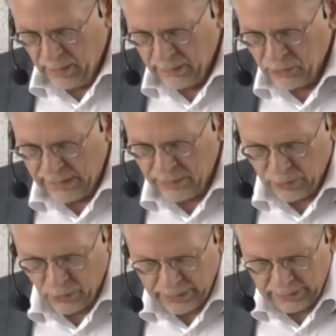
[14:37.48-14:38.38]
the
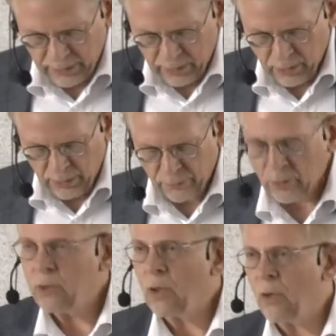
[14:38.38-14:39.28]
general critic of
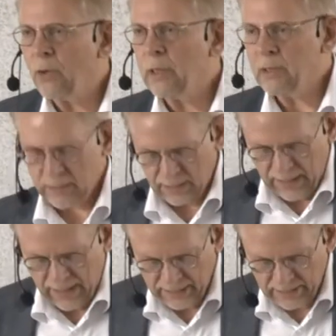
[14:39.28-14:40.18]
notorious
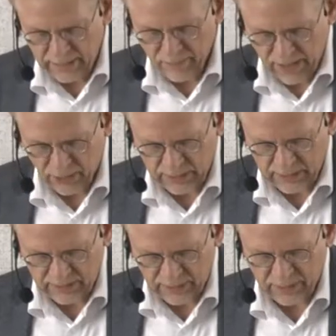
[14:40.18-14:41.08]

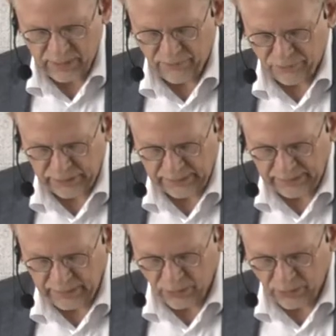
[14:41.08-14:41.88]
anti-Marxist Friedrich